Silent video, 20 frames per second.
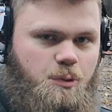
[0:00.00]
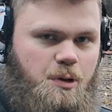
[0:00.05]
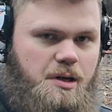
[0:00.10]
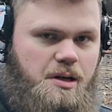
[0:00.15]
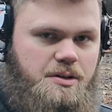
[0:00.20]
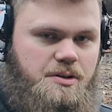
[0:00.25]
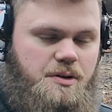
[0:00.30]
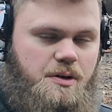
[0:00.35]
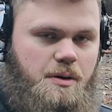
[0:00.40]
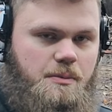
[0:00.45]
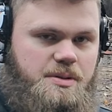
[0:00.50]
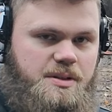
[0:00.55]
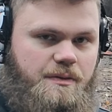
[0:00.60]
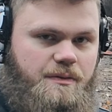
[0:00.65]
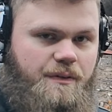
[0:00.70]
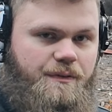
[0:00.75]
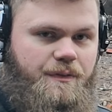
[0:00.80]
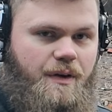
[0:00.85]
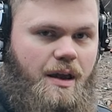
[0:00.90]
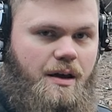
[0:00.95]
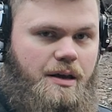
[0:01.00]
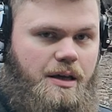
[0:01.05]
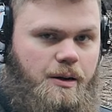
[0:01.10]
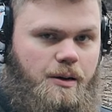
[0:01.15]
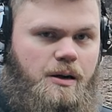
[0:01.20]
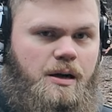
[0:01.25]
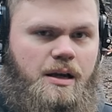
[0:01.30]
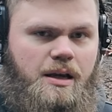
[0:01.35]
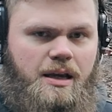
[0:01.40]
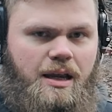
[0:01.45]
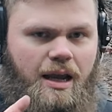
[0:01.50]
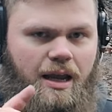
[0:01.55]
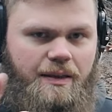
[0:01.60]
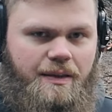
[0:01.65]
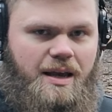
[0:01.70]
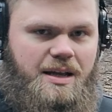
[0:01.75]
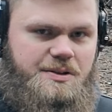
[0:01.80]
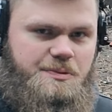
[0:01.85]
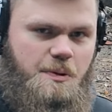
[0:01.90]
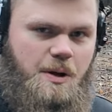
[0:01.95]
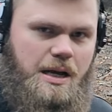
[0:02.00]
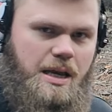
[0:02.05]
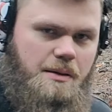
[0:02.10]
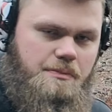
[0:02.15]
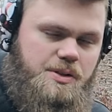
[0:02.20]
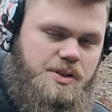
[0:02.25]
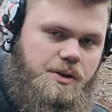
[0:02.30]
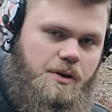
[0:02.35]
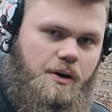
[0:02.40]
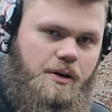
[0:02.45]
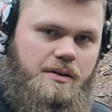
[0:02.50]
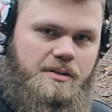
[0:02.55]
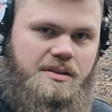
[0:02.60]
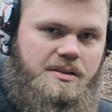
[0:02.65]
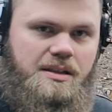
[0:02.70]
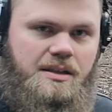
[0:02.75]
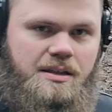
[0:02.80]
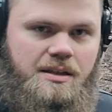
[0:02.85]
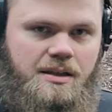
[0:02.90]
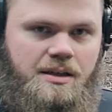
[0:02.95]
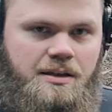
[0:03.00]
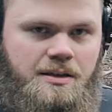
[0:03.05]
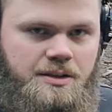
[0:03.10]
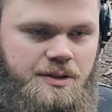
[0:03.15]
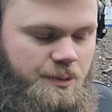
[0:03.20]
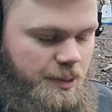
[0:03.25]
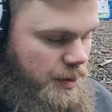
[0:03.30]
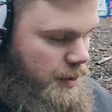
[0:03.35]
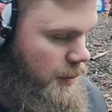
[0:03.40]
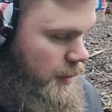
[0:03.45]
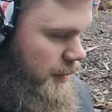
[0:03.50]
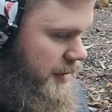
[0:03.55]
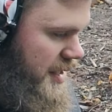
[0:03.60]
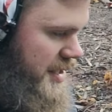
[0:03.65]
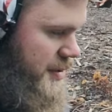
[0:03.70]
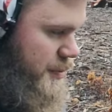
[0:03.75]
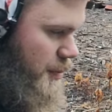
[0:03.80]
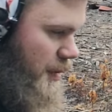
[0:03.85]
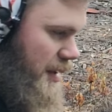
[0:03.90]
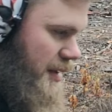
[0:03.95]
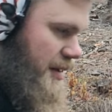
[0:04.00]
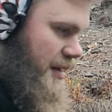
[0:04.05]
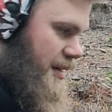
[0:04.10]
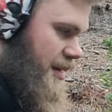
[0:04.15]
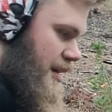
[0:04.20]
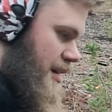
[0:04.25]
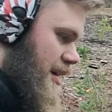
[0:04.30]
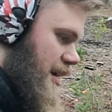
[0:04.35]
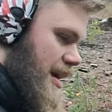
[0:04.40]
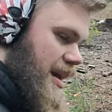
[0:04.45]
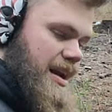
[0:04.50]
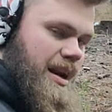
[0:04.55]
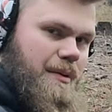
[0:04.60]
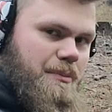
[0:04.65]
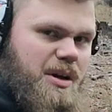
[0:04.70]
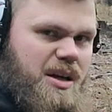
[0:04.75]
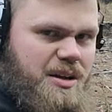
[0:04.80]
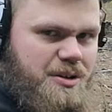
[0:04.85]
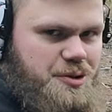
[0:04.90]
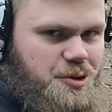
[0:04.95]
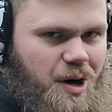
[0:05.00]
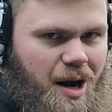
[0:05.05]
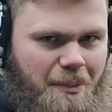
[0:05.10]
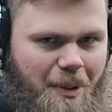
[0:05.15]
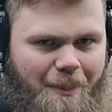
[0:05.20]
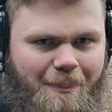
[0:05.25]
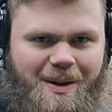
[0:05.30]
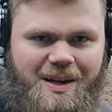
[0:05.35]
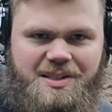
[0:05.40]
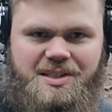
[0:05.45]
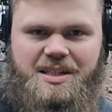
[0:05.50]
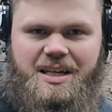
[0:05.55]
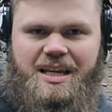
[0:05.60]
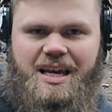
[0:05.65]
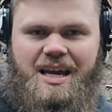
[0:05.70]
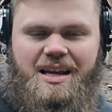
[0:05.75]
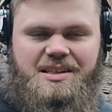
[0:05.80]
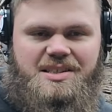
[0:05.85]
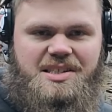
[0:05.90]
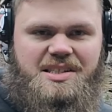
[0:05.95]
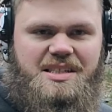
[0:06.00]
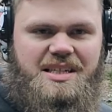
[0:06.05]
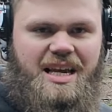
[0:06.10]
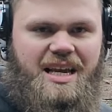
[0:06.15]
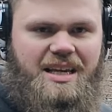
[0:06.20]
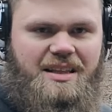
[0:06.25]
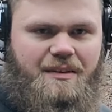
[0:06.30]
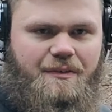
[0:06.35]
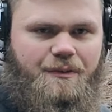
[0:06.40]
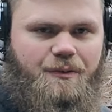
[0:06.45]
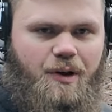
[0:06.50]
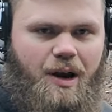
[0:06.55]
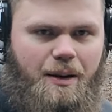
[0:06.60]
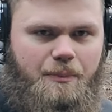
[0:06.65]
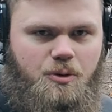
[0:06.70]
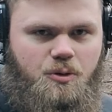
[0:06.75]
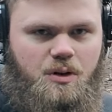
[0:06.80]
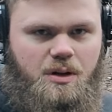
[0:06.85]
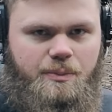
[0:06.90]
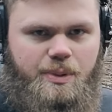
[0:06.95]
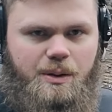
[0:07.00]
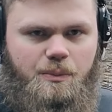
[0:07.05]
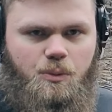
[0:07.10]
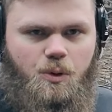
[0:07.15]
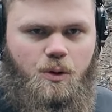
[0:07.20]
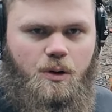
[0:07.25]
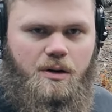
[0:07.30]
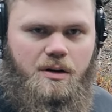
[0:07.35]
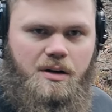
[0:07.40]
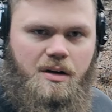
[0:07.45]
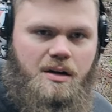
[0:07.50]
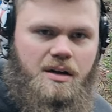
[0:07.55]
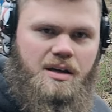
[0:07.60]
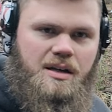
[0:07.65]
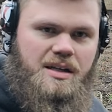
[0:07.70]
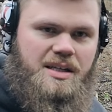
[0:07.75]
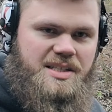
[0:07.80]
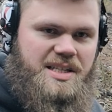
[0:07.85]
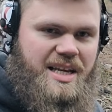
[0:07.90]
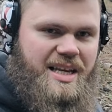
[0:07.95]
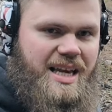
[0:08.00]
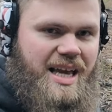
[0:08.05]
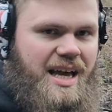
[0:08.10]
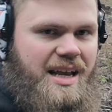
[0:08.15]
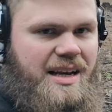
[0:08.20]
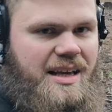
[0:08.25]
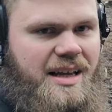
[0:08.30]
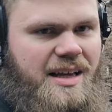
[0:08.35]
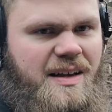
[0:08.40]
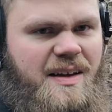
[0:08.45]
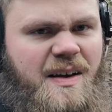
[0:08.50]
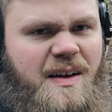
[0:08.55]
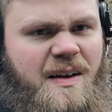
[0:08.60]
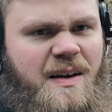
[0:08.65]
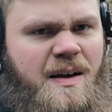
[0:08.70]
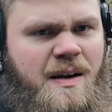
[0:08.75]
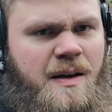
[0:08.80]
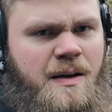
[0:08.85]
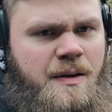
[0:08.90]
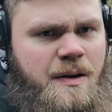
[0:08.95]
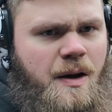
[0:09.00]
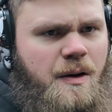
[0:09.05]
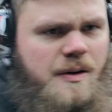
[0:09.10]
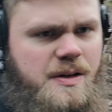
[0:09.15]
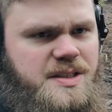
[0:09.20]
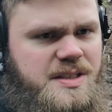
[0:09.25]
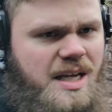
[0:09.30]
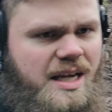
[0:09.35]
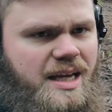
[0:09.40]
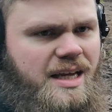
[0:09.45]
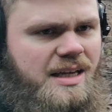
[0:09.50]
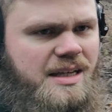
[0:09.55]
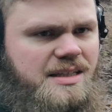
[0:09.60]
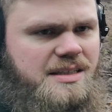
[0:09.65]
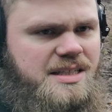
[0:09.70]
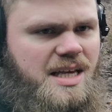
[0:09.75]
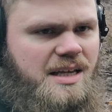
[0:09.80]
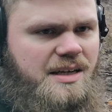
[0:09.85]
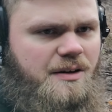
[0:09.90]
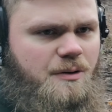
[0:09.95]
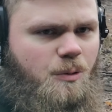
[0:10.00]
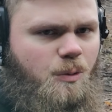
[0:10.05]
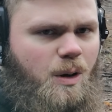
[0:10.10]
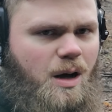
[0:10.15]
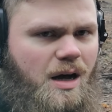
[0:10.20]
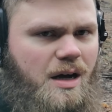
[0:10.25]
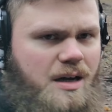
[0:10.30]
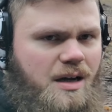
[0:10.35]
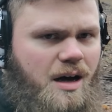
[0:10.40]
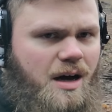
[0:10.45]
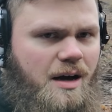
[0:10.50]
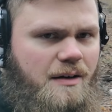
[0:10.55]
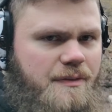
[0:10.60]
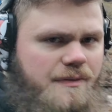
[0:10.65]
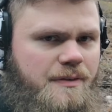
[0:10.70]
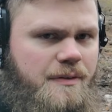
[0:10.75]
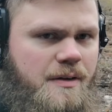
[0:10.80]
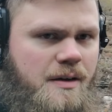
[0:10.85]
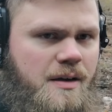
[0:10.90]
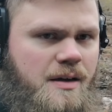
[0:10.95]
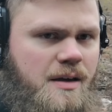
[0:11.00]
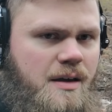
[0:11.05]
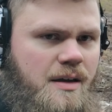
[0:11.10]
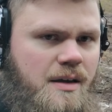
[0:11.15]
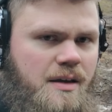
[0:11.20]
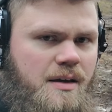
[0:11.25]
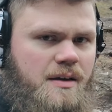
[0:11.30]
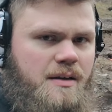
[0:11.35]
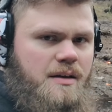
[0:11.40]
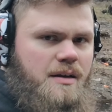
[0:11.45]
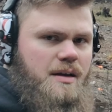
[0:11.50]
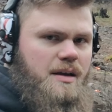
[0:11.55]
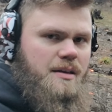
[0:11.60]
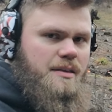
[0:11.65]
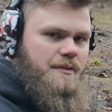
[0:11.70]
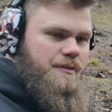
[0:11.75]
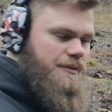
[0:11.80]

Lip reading: one in terms of a failure, and that's why I'm starting to record this one. And I'm going to try my best to kind of stay in the frame a little bit more, because I kind of notice I tend to walk off in